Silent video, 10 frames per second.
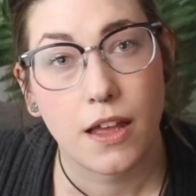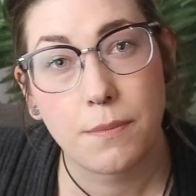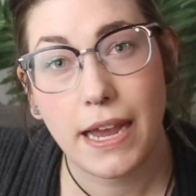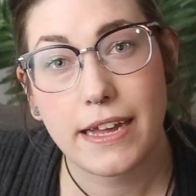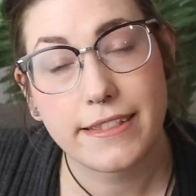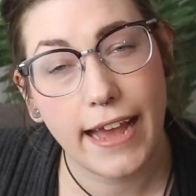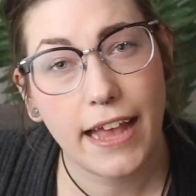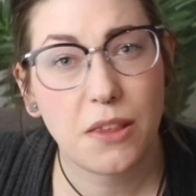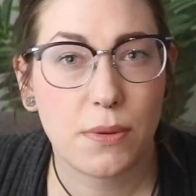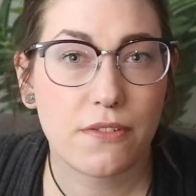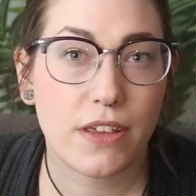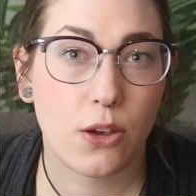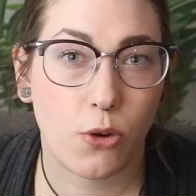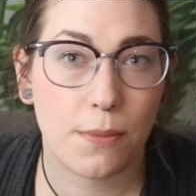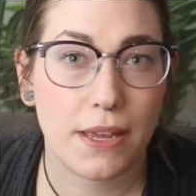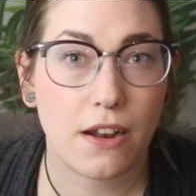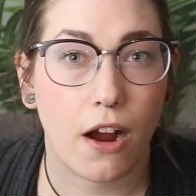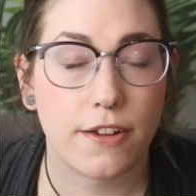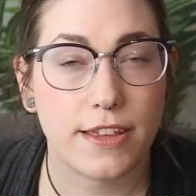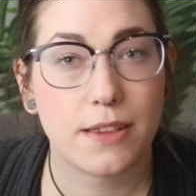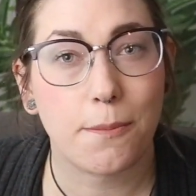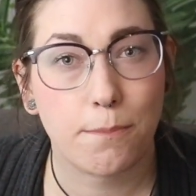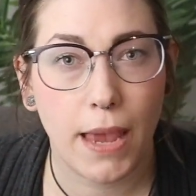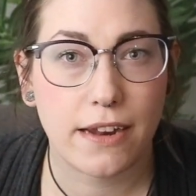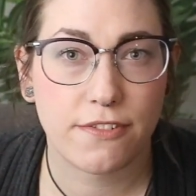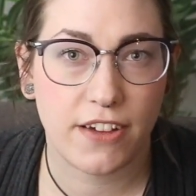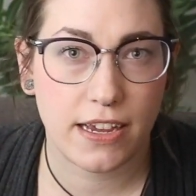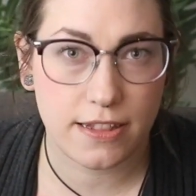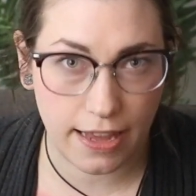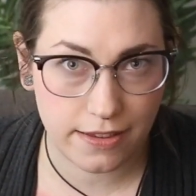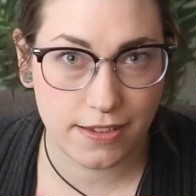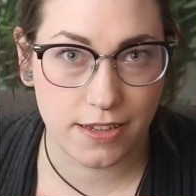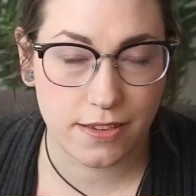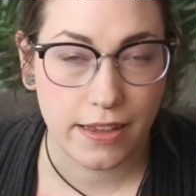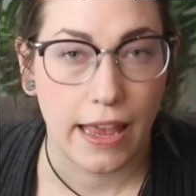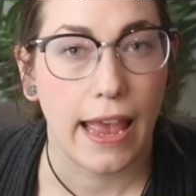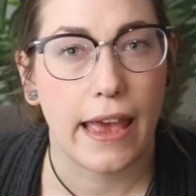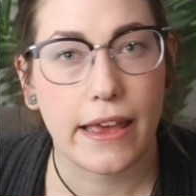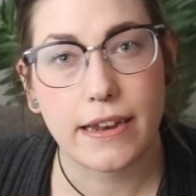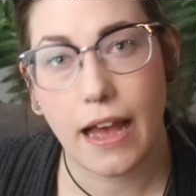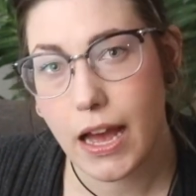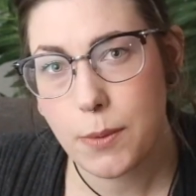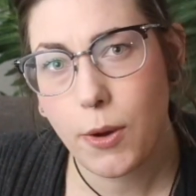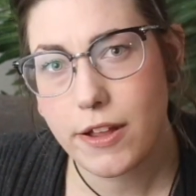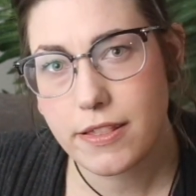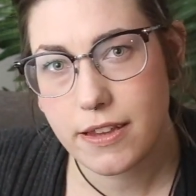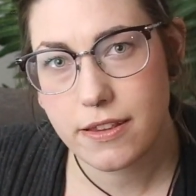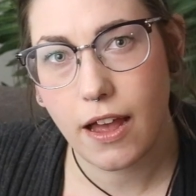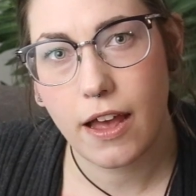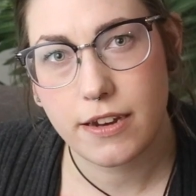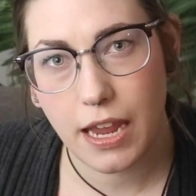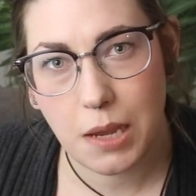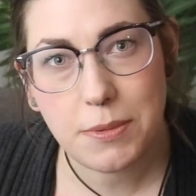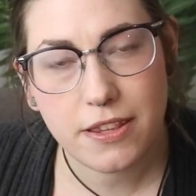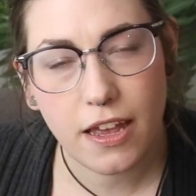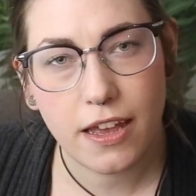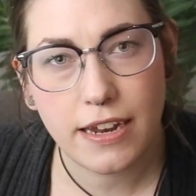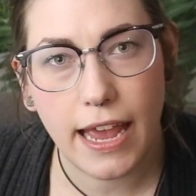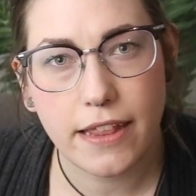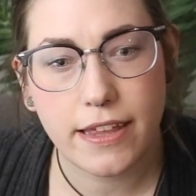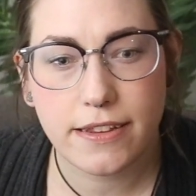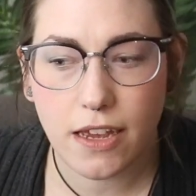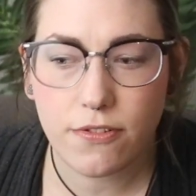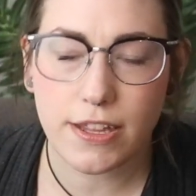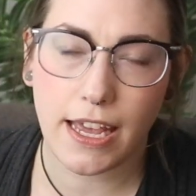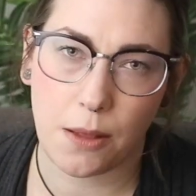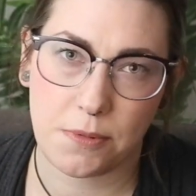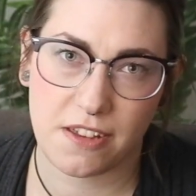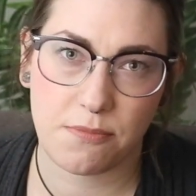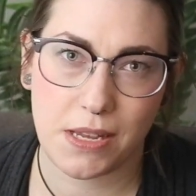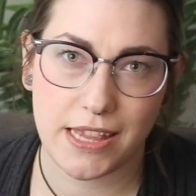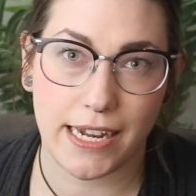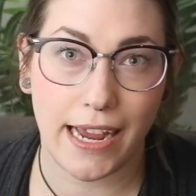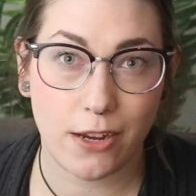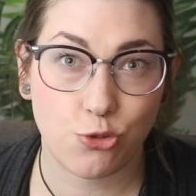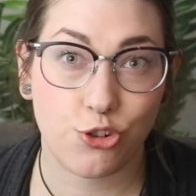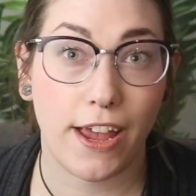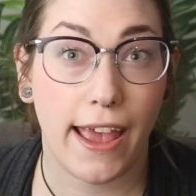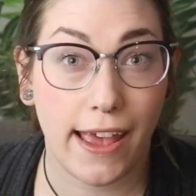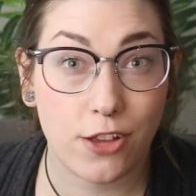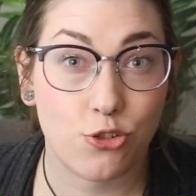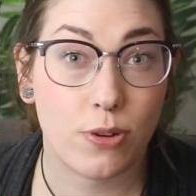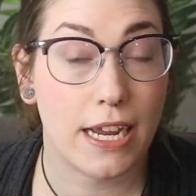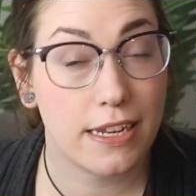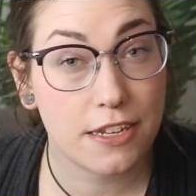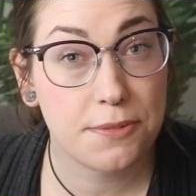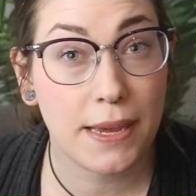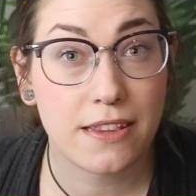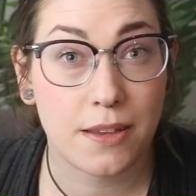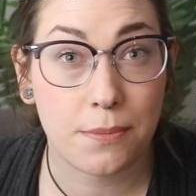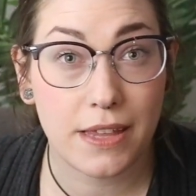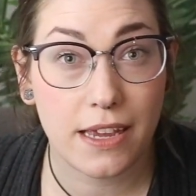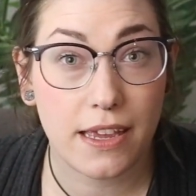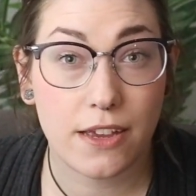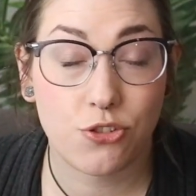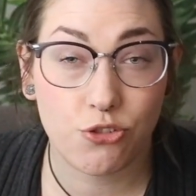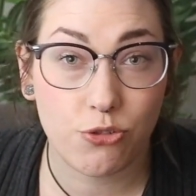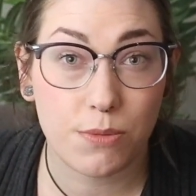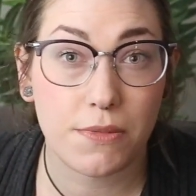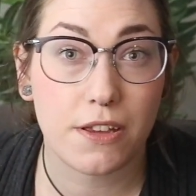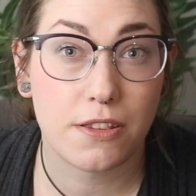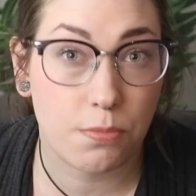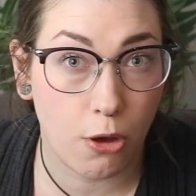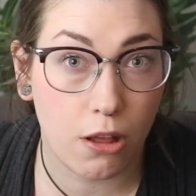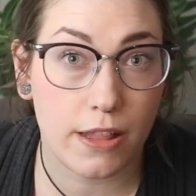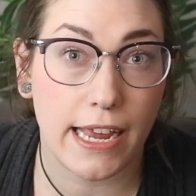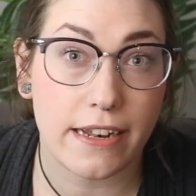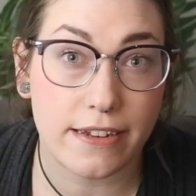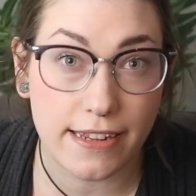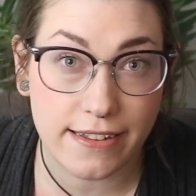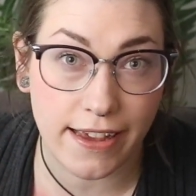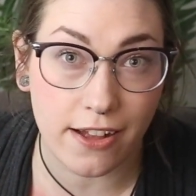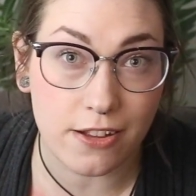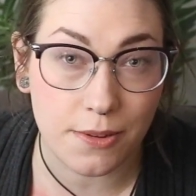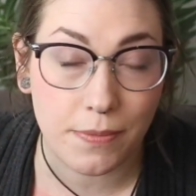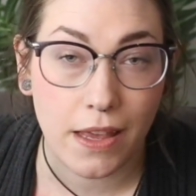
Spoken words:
My last bit of equipment are these magnifying glasses. And I bought these on Amazon and they definitely help give me that extra edge when I need to paint something extremely small and detailed.